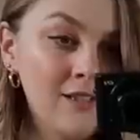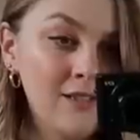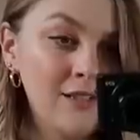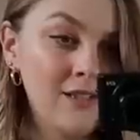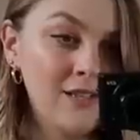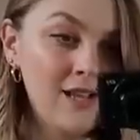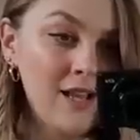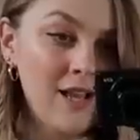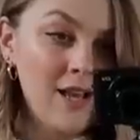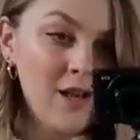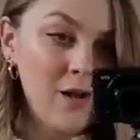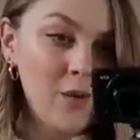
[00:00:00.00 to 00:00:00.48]
So
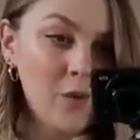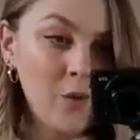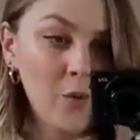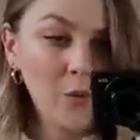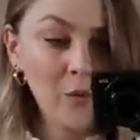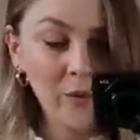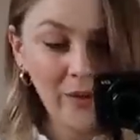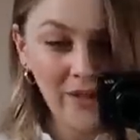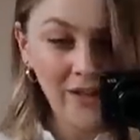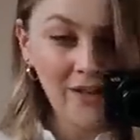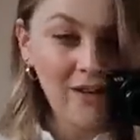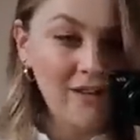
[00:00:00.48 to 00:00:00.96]
now
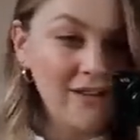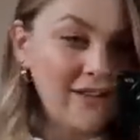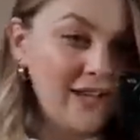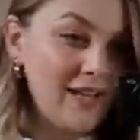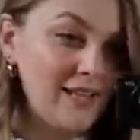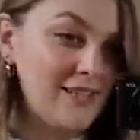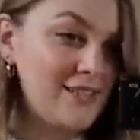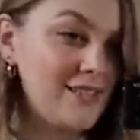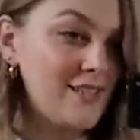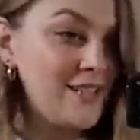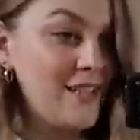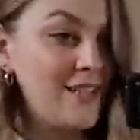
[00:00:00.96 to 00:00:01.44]
we are
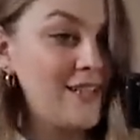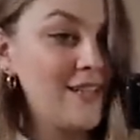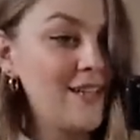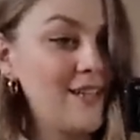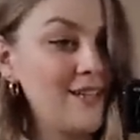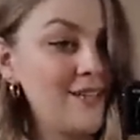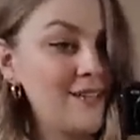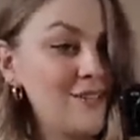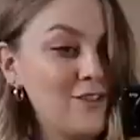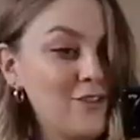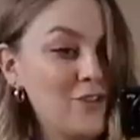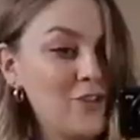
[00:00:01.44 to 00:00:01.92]
getting
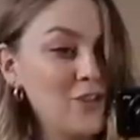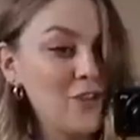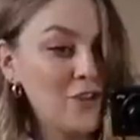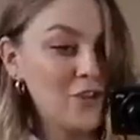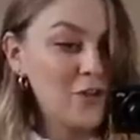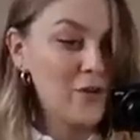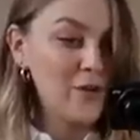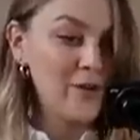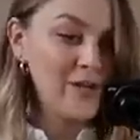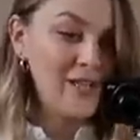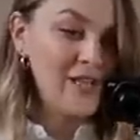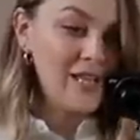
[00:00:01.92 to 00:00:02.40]

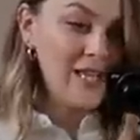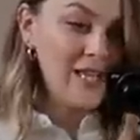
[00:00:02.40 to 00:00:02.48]
into